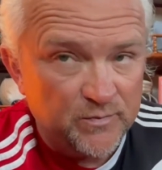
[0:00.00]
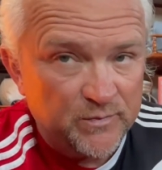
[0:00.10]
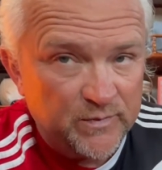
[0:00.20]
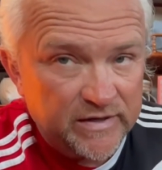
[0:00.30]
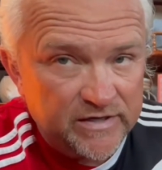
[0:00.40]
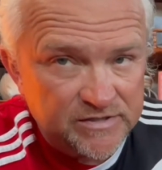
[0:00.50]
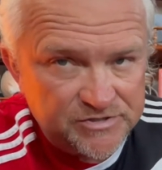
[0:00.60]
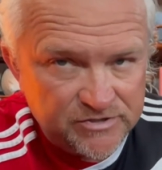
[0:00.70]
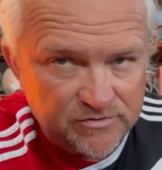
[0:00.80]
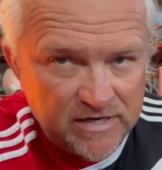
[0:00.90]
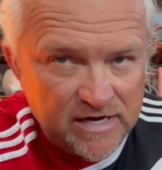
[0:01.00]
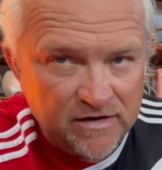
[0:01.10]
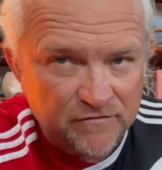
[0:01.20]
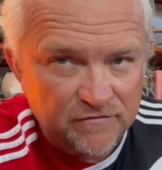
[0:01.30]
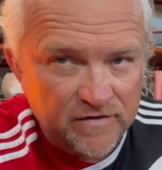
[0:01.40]
because you
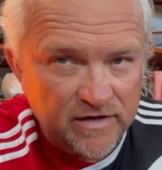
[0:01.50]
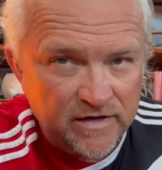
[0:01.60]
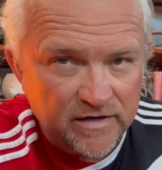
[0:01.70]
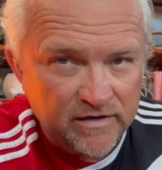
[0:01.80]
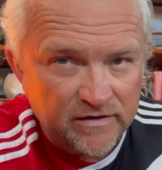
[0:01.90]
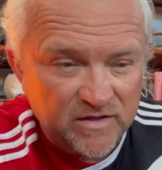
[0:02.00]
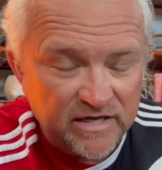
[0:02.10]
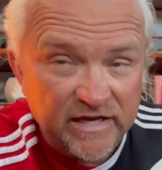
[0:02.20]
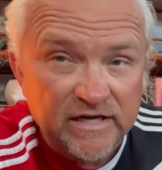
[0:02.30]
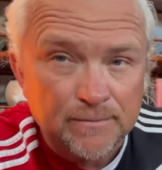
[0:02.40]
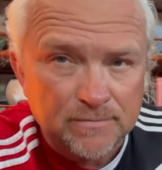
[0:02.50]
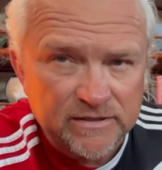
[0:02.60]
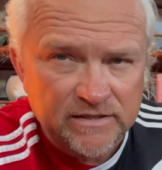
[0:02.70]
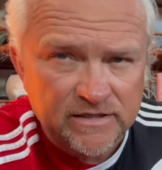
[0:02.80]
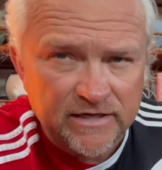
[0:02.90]
have a
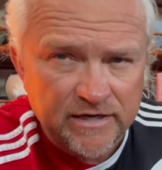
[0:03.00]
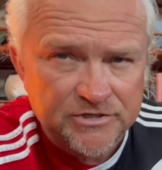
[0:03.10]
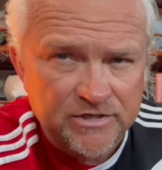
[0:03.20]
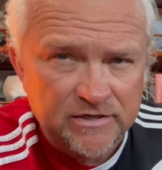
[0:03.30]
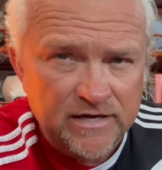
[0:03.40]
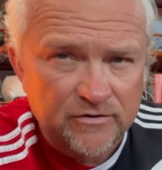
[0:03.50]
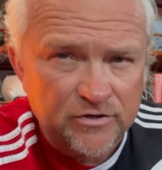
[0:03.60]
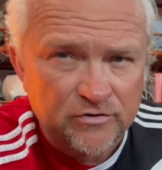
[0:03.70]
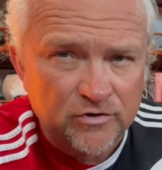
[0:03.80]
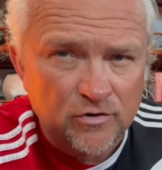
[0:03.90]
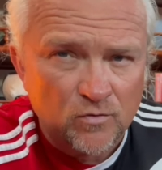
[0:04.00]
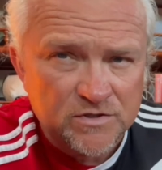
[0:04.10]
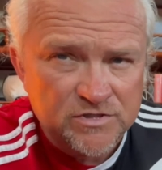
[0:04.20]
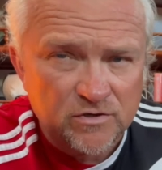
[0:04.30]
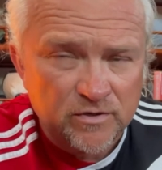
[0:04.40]
incomplete connection. Now you don't know
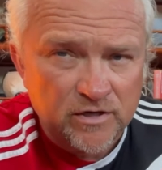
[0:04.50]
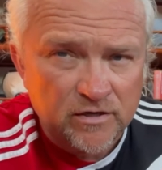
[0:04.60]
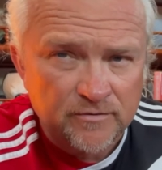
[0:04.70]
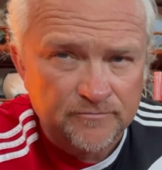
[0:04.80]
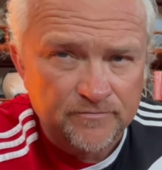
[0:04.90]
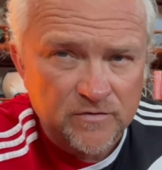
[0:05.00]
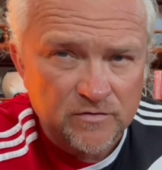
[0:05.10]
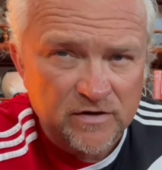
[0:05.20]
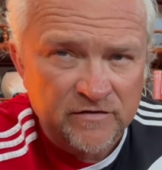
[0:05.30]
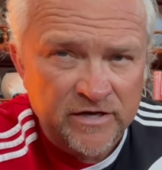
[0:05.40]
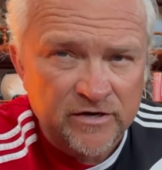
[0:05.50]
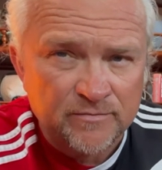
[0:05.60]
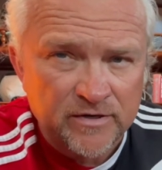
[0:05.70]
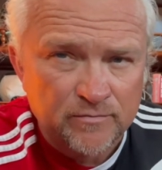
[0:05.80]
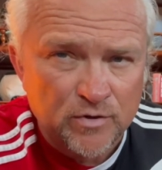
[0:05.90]
what's going on. You have an
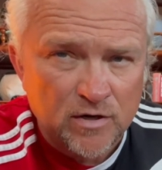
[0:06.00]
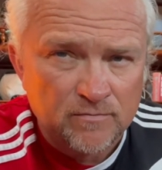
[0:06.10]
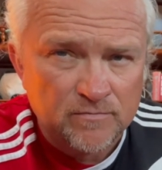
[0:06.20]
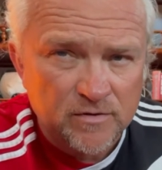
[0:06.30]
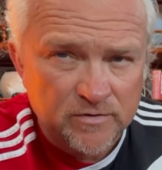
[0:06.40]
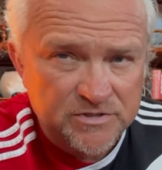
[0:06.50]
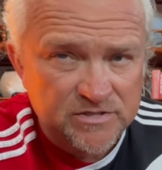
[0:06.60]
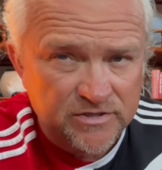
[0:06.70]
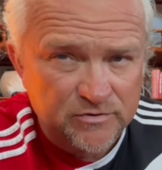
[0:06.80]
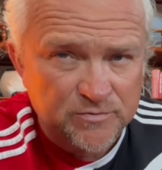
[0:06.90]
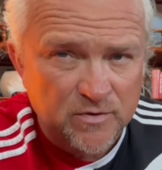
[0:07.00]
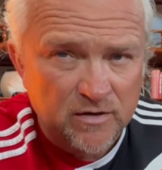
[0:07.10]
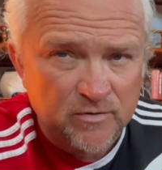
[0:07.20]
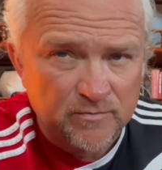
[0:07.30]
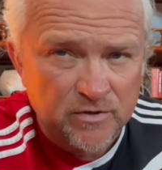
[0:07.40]
intermittent problem, which is a huge
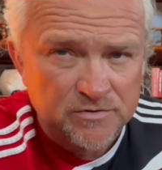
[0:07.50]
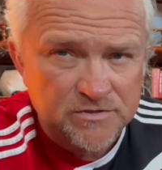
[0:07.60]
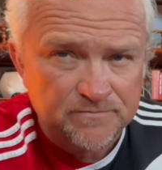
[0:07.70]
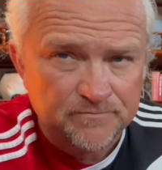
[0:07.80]
problem on boats.